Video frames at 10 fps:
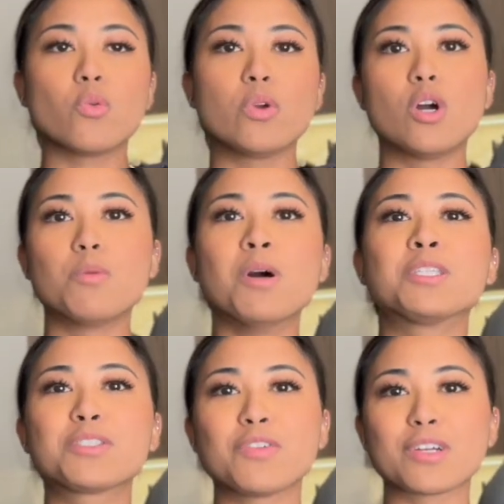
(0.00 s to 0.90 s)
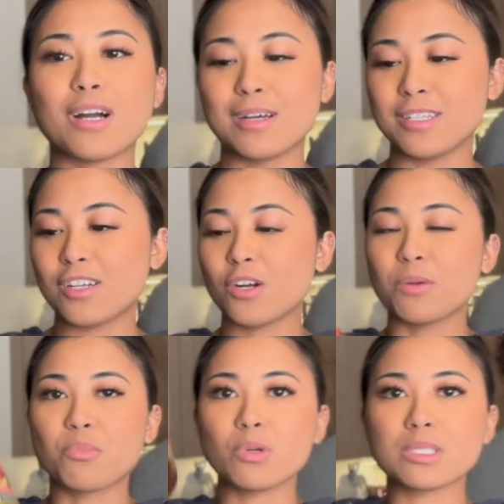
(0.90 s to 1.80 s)
we almost forgot our
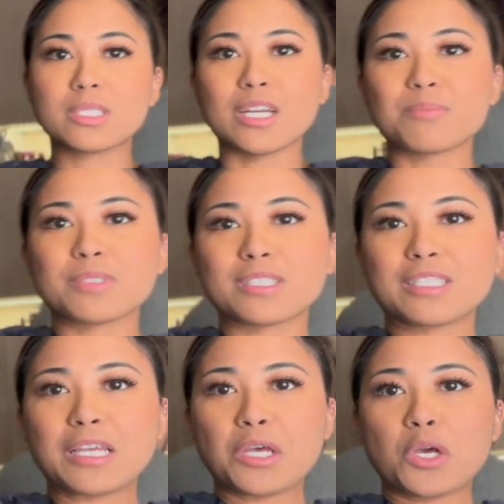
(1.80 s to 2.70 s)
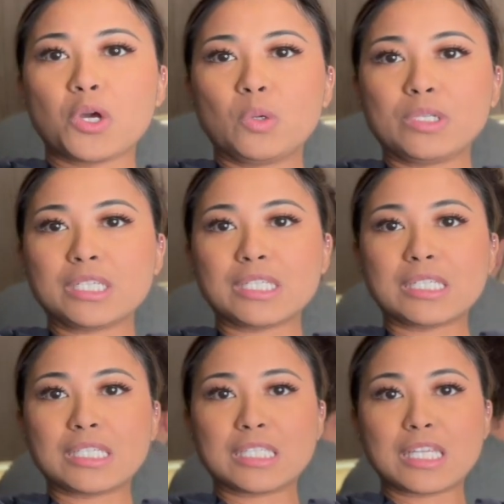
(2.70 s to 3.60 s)
important steps, which
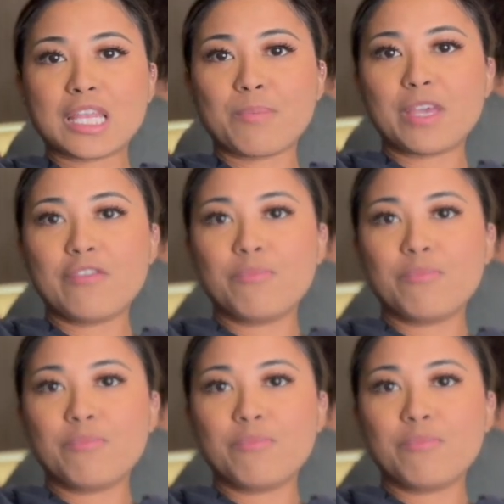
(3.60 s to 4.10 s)
is the beef